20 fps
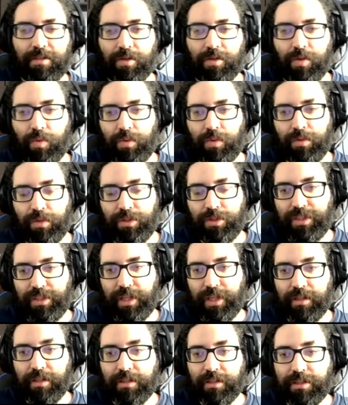So we want
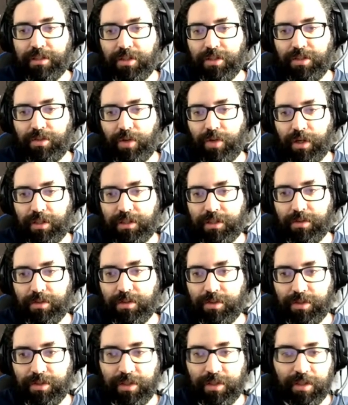to change this
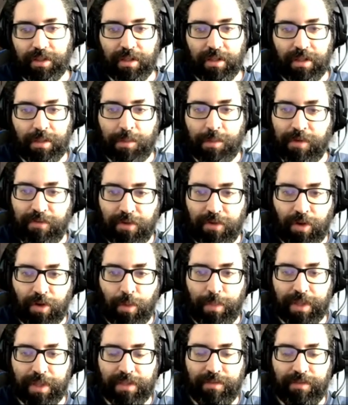construction to the delineum for the
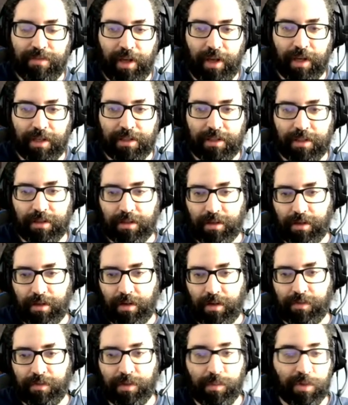compactification
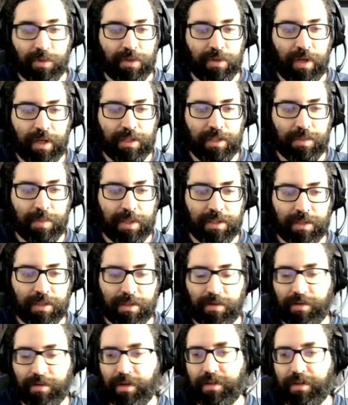of the moduli
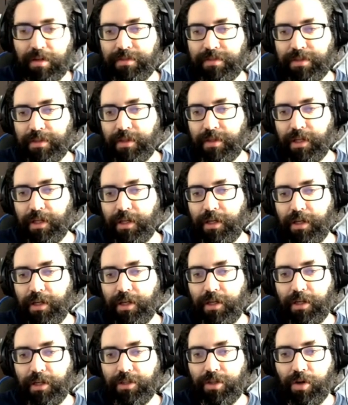spaces of curves.
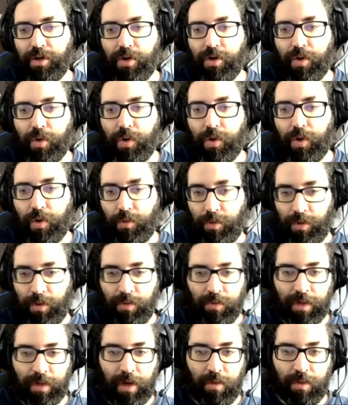So
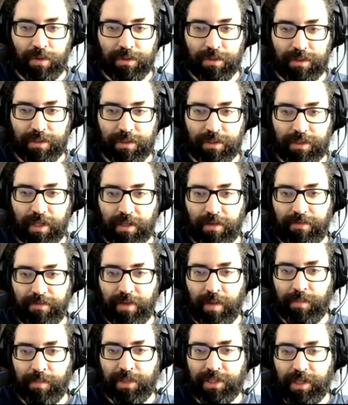we now want, instead of
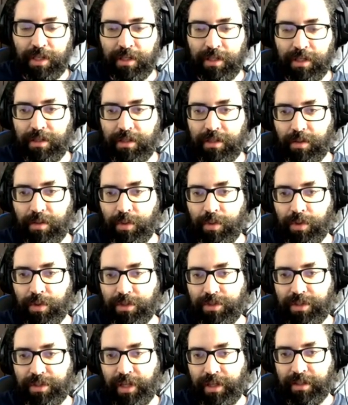MGN, we
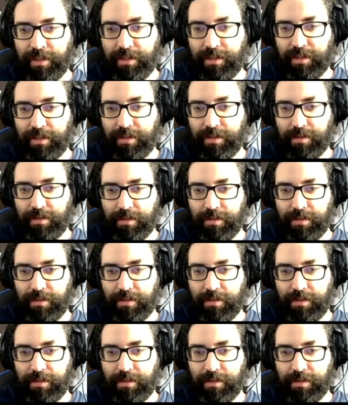want to change